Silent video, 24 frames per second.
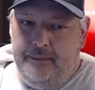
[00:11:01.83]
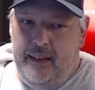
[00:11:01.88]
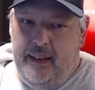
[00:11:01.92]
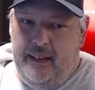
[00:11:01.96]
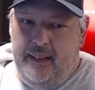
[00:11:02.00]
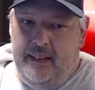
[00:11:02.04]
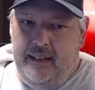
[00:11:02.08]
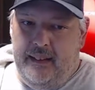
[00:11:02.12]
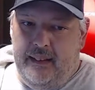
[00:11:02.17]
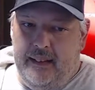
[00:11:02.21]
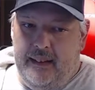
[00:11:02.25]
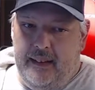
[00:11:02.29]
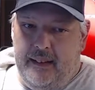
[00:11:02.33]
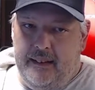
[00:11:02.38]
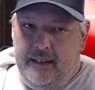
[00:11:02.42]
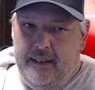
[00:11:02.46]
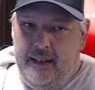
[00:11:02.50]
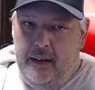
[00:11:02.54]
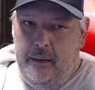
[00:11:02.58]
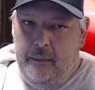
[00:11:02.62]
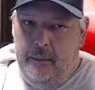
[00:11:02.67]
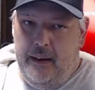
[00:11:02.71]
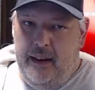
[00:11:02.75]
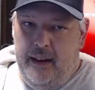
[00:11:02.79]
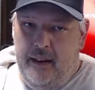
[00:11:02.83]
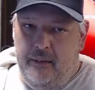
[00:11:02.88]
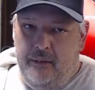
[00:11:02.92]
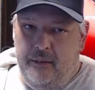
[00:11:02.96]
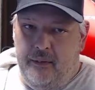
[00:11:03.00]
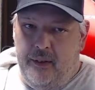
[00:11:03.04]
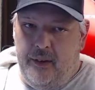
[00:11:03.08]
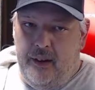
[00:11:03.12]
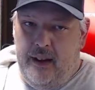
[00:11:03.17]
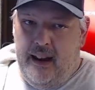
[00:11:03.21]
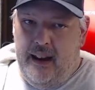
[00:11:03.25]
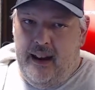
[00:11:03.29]
think that's going to be it
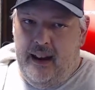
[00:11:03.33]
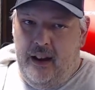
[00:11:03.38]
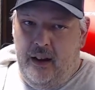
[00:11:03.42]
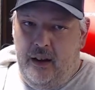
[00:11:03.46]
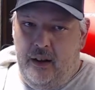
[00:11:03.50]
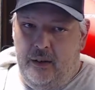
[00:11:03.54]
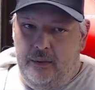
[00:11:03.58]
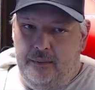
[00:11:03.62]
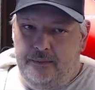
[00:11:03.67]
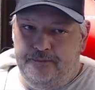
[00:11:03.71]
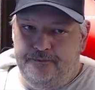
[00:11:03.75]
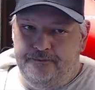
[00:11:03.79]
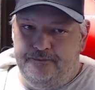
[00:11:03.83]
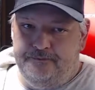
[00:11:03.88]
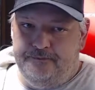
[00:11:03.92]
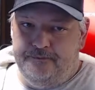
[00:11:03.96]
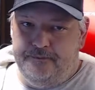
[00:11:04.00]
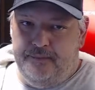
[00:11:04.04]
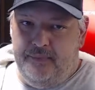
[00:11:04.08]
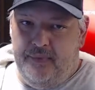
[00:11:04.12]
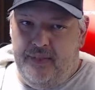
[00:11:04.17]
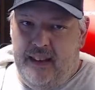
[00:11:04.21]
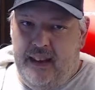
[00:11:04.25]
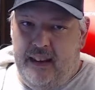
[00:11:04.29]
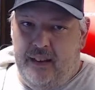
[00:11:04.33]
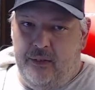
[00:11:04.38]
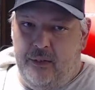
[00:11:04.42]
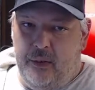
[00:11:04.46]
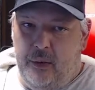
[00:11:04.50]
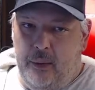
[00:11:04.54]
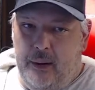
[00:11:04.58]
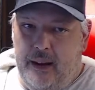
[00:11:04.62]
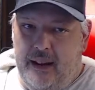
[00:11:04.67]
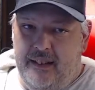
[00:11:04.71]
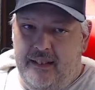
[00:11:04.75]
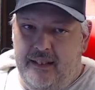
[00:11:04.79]
for now. Thanks for
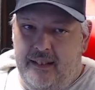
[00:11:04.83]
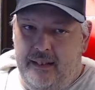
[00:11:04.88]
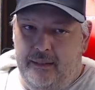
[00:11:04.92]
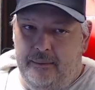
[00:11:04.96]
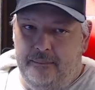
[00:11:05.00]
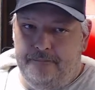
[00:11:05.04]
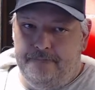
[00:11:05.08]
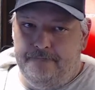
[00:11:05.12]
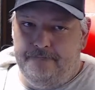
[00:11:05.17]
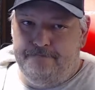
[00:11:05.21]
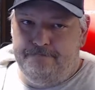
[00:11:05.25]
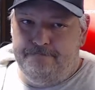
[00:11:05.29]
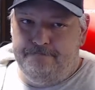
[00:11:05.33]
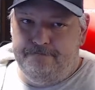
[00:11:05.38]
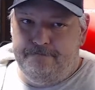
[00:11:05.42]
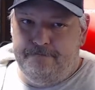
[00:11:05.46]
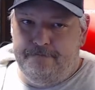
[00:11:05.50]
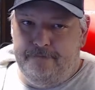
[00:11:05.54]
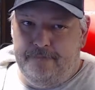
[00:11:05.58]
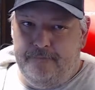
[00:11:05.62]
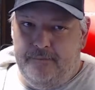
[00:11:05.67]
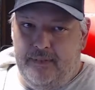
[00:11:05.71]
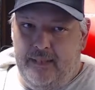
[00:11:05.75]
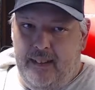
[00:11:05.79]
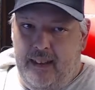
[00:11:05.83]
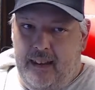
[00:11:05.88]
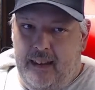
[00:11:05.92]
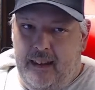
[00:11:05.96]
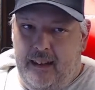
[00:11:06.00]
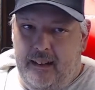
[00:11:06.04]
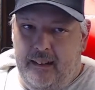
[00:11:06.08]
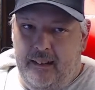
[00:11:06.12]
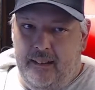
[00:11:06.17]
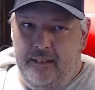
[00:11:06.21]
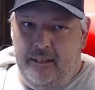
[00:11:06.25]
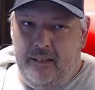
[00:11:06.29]
watching.
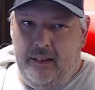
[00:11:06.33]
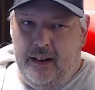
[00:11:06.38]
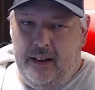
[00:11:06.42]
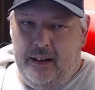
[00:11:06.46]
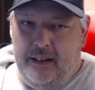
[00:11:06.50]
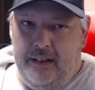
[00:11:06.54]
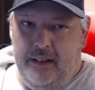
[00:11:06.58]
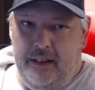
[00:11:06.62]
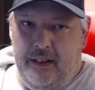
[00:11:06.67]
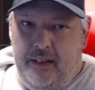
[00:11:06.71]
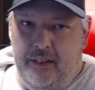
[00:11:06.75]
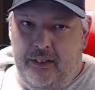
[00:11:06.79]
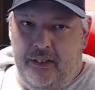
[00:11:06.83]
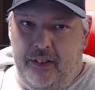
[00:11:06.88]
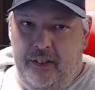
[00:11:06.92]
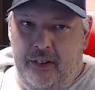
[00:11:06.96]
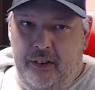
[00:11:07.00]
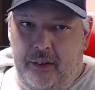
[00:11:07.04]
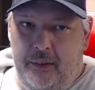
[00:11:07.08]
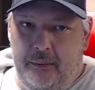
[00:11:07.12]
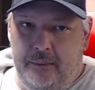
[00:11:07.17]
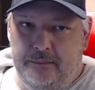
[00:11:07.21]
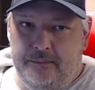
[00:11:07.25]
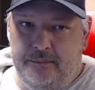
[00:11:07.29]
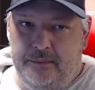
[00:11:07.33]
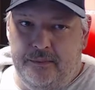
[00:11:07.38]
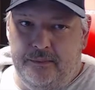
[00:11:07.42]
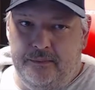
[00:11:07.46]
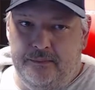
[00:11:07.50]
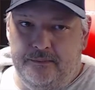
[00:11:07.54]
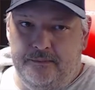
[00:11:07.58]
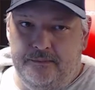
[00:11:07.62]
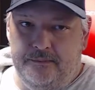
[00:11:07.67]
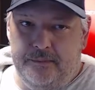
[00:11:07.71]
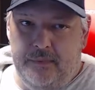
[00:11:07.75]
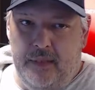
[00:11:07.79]
Talk to y'all soon.
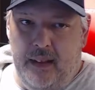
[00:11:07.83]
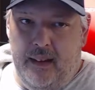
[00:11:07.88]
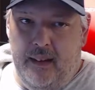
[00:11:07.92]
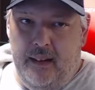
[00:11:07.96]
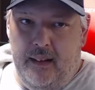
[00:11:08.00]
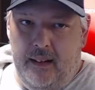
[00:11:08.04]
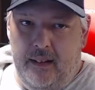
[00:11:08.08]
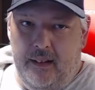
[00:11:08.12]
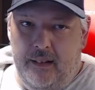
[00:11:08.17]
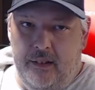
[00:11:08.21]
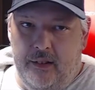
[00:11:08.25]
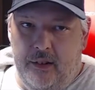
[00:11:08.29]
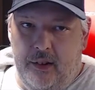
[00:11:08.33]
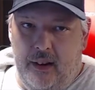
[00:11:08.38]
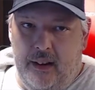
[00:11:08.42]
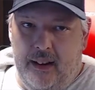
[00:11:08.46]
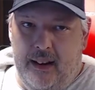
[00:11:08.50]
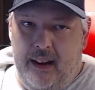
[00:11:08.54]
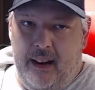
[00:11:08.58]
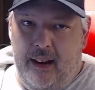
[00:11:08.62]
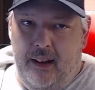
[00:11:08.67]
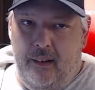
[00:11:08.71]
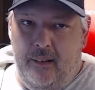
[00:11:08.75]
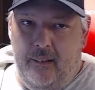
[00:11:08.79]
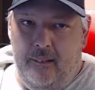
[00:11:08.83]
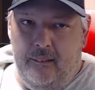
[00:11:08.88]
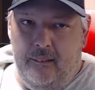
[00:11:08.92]
Shrug out.